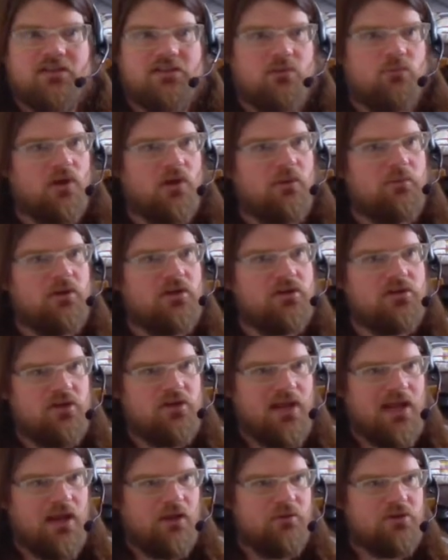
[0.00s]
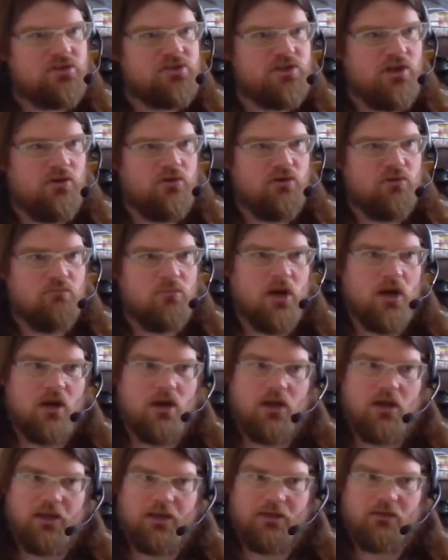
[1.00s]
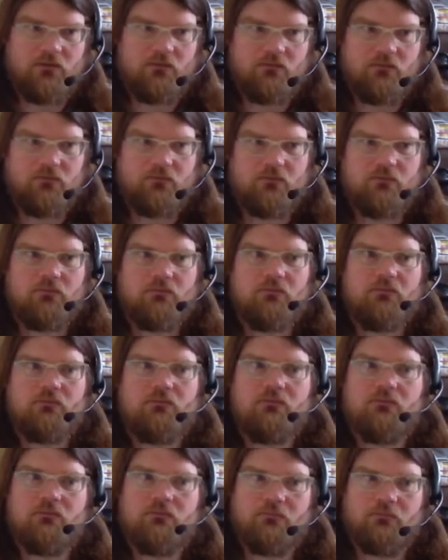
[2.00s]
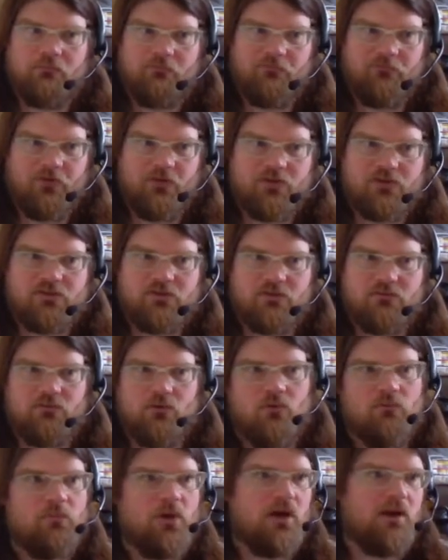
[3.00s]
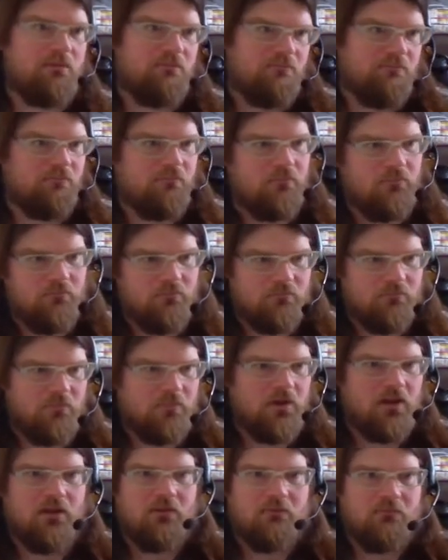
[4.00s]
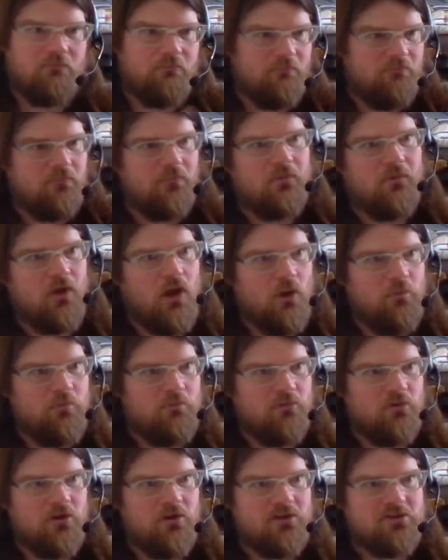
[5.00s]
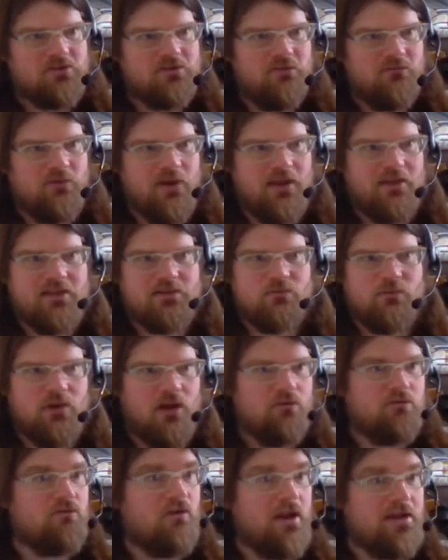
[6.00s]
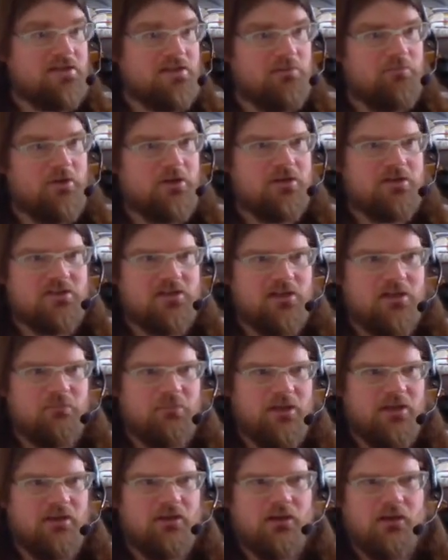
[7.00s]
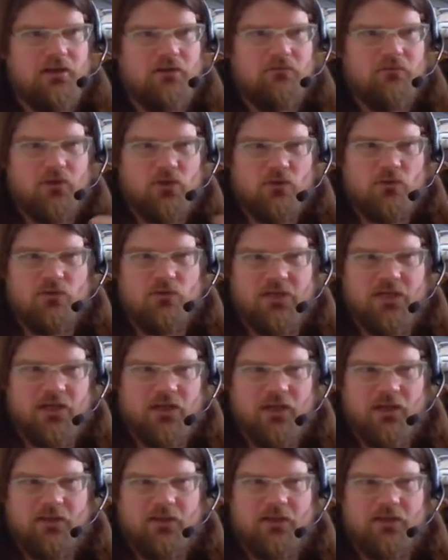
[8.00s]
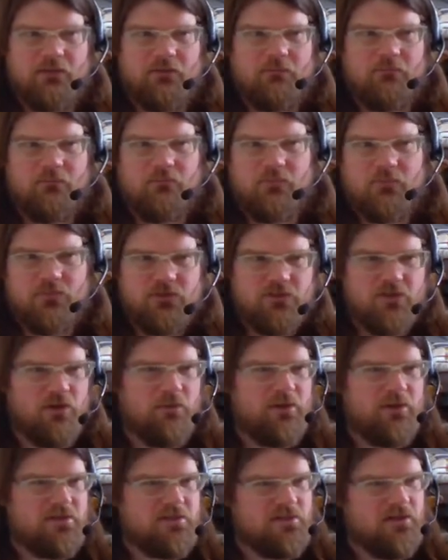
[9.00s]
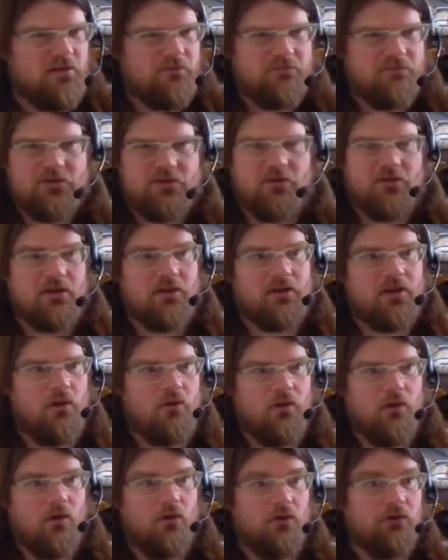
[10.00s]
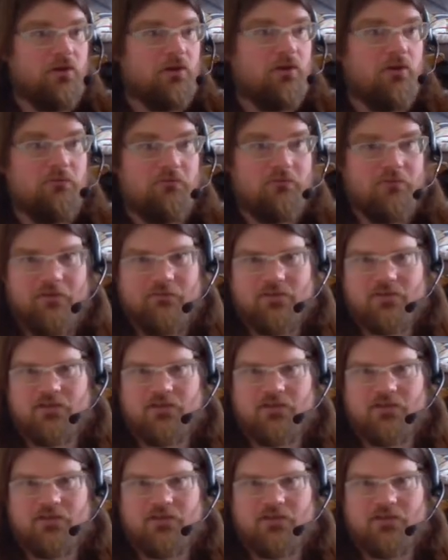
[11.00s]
So what I'm going to do now is show you my version or my open broadcast software, and this will go crazy because it'll be recording and then showing stuff. So it'll go on and on forever.